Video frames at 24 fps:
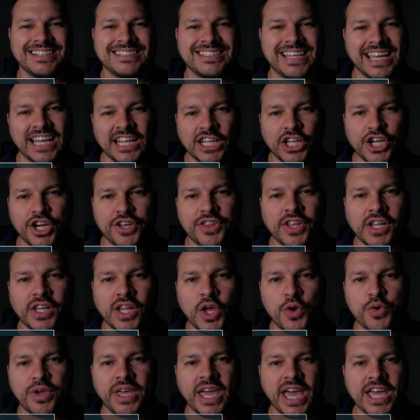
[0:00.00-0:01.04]
Take a look at the
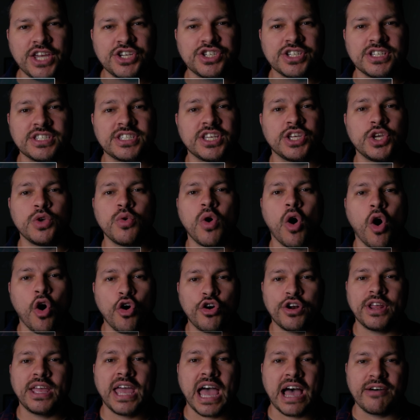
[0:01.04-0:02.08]
locations that you
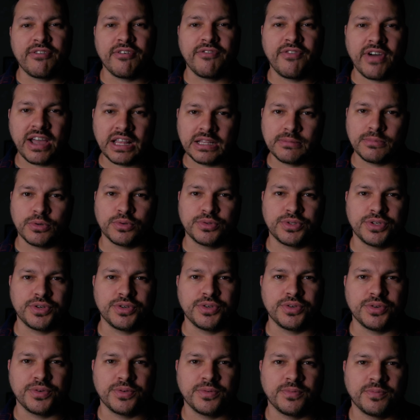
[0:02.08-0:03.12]
already have available to
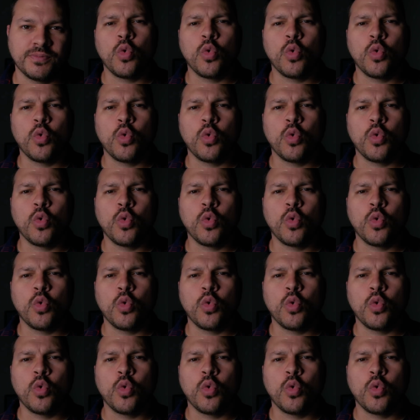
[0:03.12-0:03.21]
you.